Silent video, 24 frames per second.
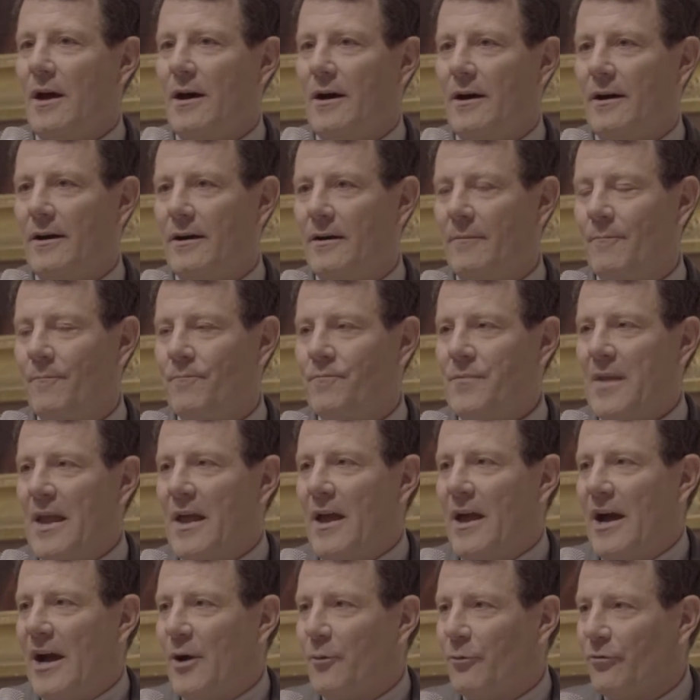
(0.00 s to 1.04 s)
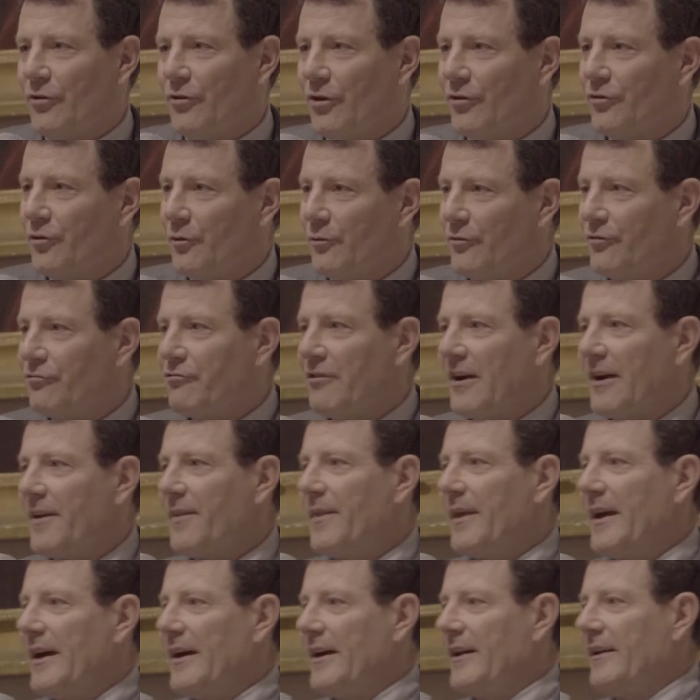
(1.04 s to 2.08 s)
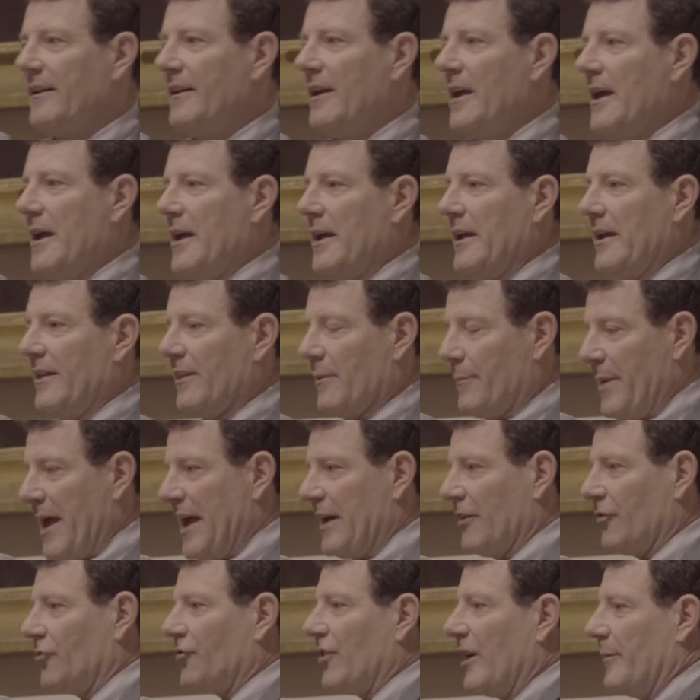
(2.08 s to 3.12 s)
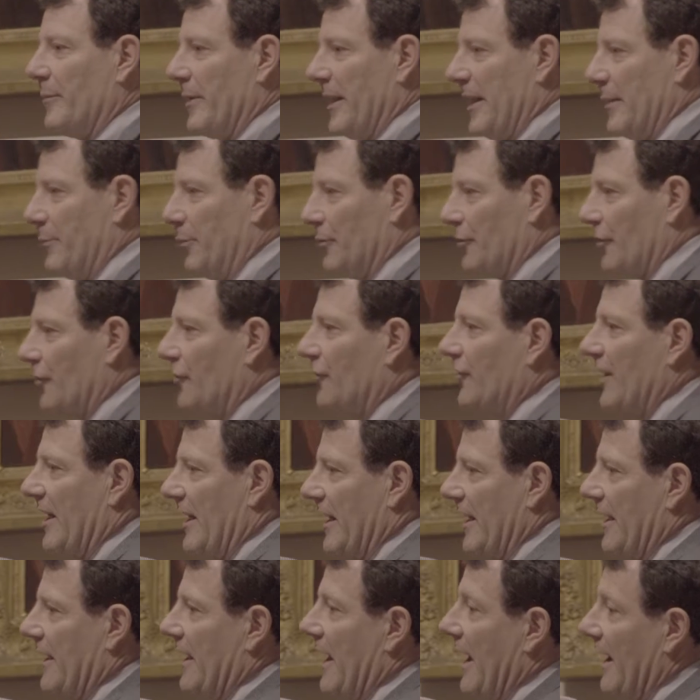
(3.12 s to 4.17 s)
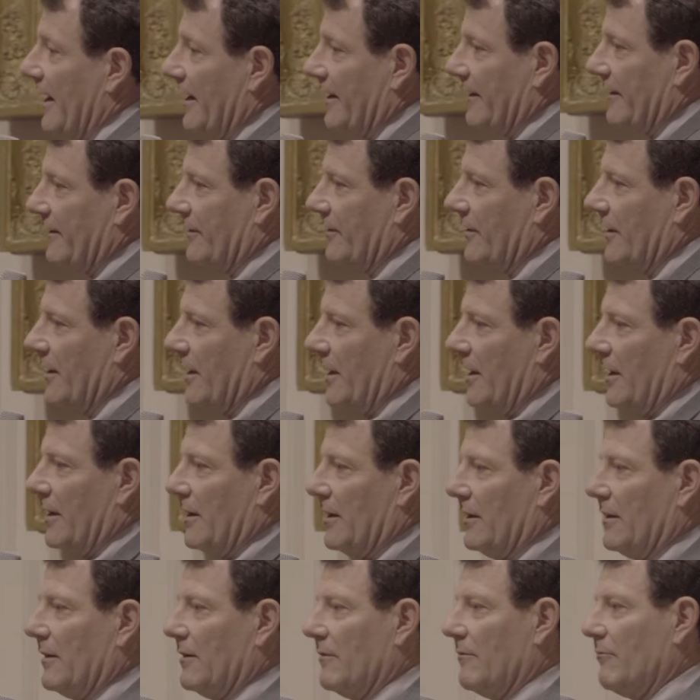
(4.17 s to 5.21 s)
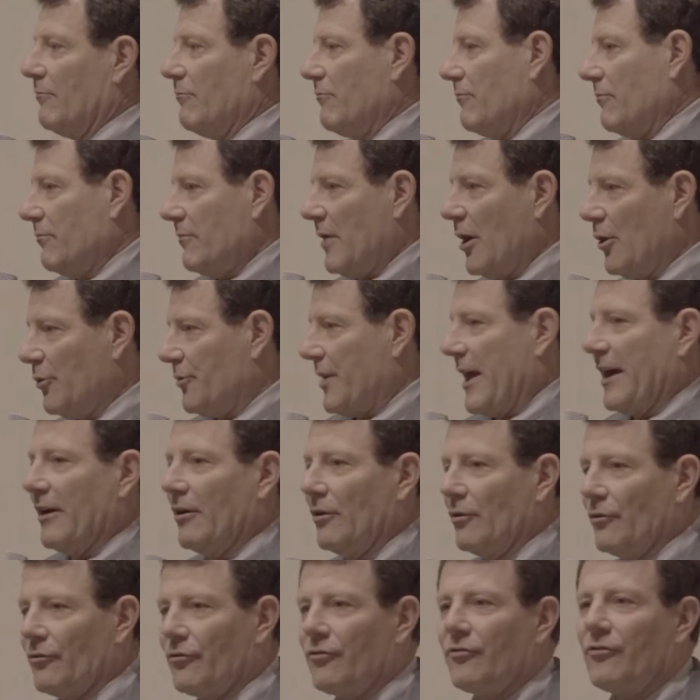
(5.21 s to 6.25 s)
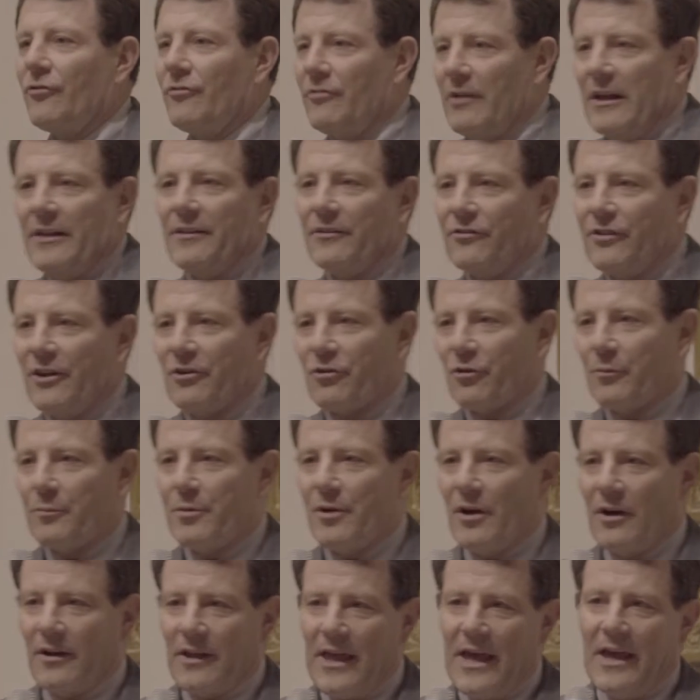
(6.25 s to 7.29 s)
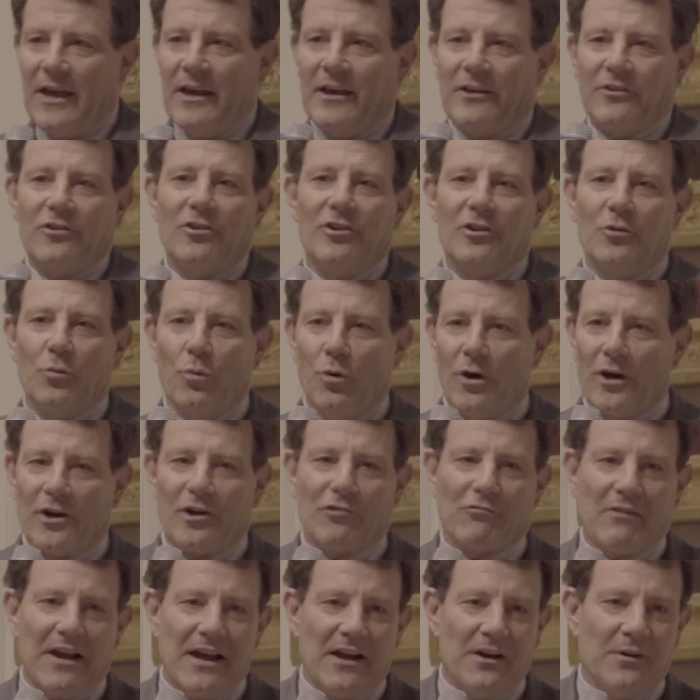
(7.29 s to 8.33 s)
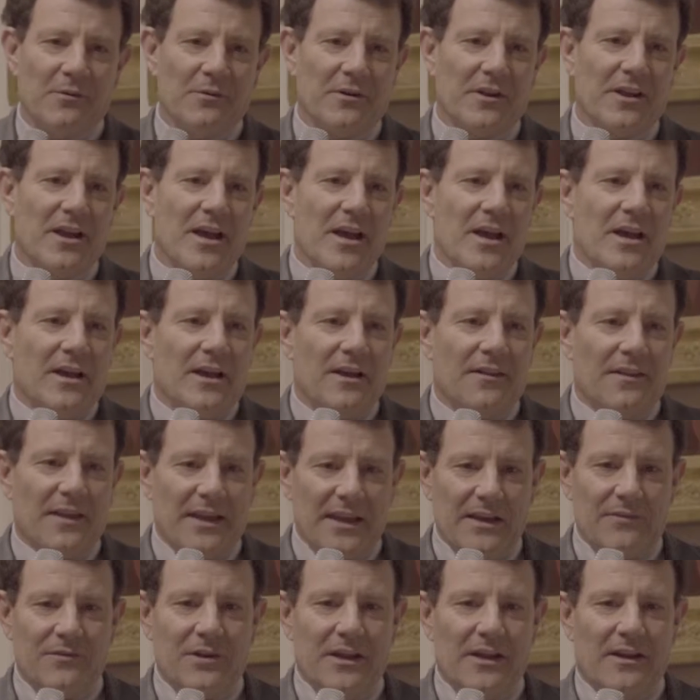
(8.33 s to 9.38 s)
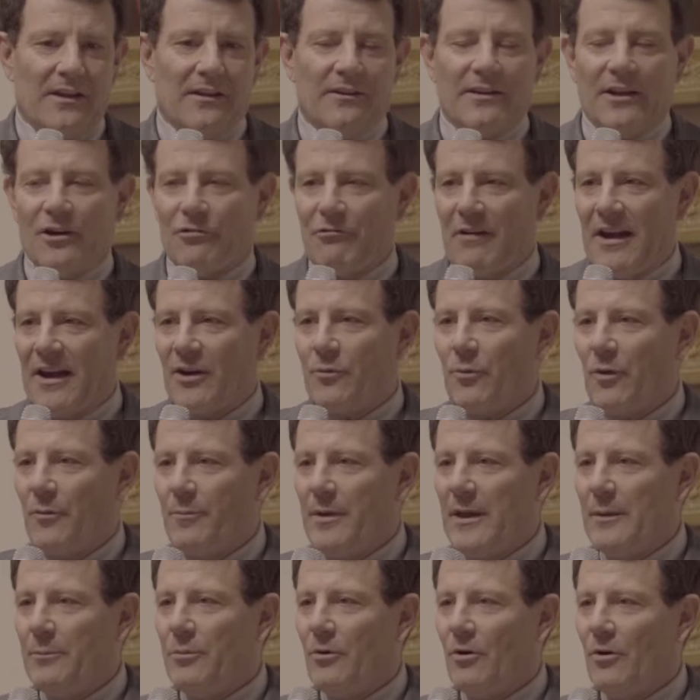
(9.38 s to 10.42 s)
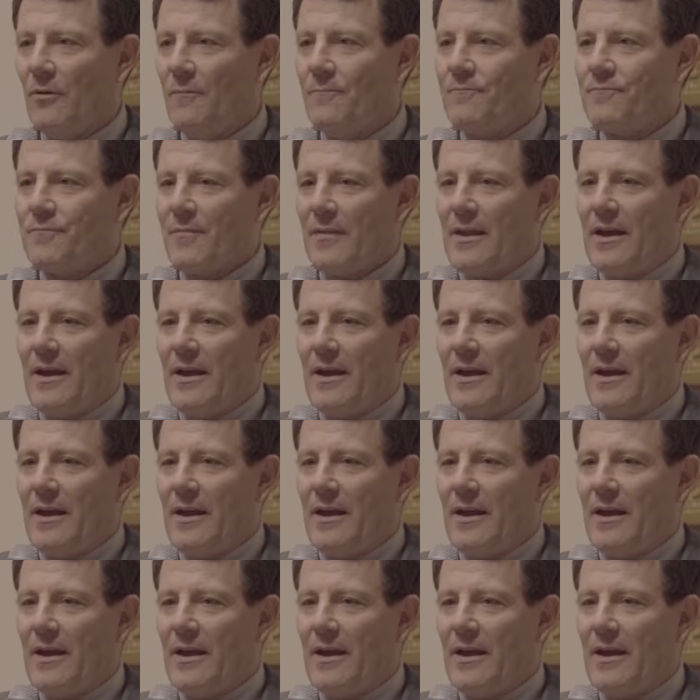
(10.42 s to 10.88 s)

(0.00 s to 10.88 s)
Um, I was also struck that in the past I've been able to stay at uh, hotels in the center of Pyongyang to walk around in the evening to interact with people.